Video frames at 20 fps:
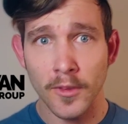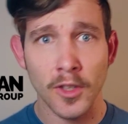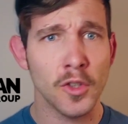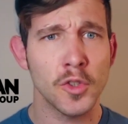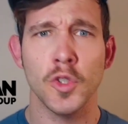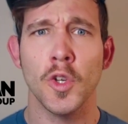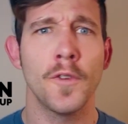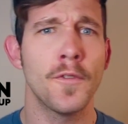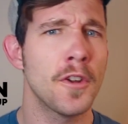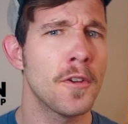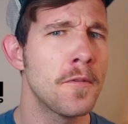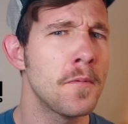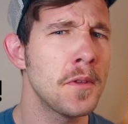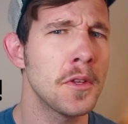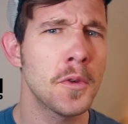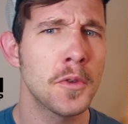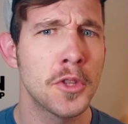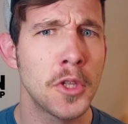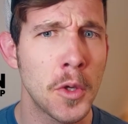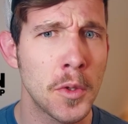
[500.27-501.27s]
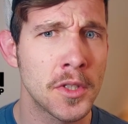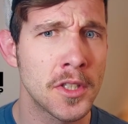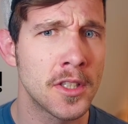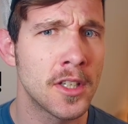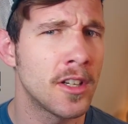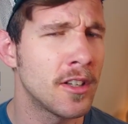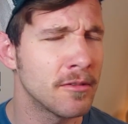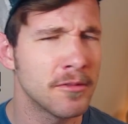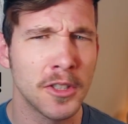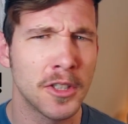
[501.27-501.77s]
So if you're familiar with those at
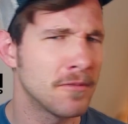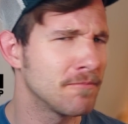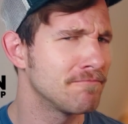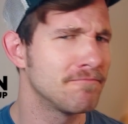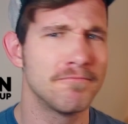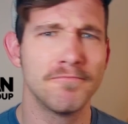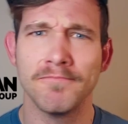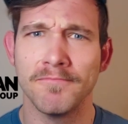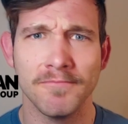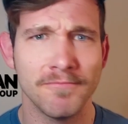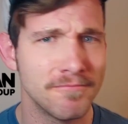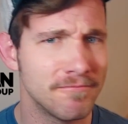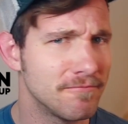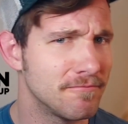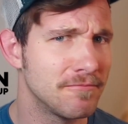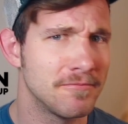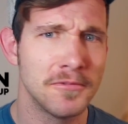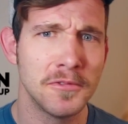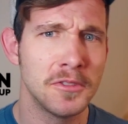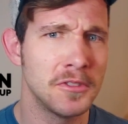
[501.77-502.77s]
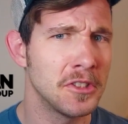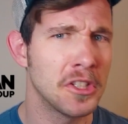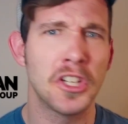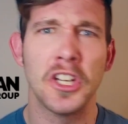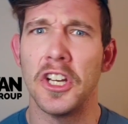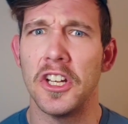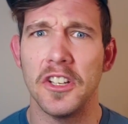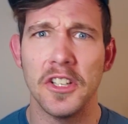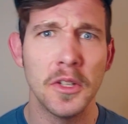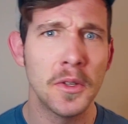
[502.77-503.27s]
all, you're
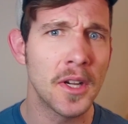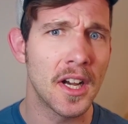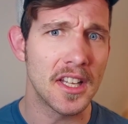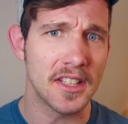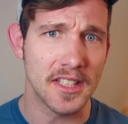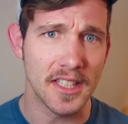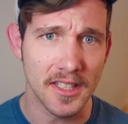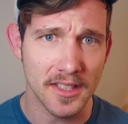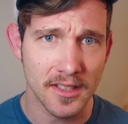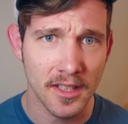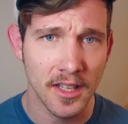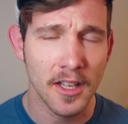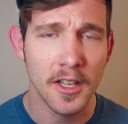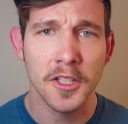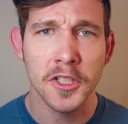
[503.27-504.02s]
good. You got this.